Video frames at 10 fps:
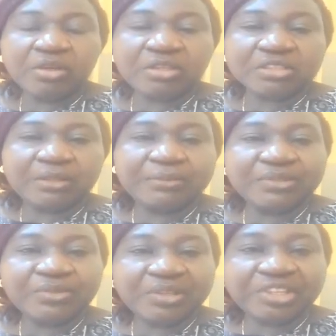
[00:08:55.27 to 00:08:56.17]

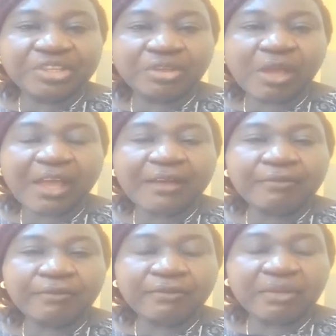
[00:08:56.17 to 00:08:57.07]
Customer Bisoye, you
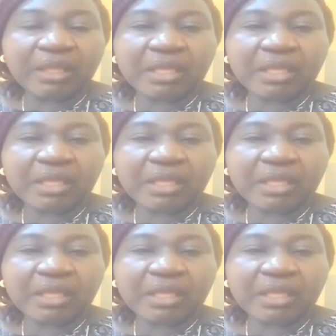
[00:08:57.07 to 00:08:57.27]
have